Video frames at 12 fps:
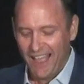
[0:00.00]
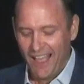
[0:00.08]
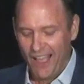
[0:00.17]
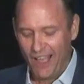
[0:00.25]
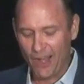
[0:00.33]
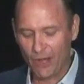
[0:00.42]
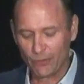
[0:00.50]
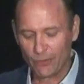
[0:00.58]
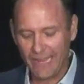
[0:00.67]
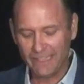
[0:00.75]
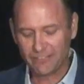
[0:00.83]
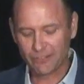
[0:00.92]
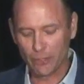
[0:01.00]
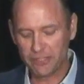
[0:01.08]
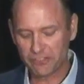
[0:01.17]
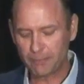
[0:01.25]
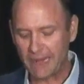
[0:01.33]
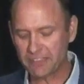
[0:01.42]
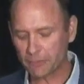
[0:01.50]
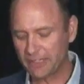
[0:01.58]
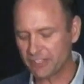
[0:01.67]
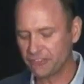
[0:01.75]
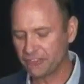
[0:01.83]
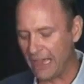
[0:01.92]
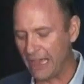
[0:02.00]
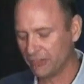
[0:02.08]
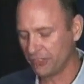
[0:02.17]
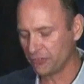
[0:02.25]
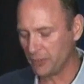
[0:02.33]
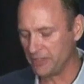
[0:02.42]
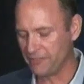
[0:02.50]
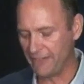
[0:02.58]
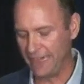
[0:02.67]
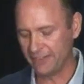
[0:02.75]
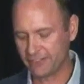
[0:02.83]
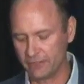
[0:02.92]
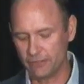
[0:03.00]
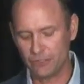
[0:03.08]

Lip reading: All right, so despite the recent challenges we have faced,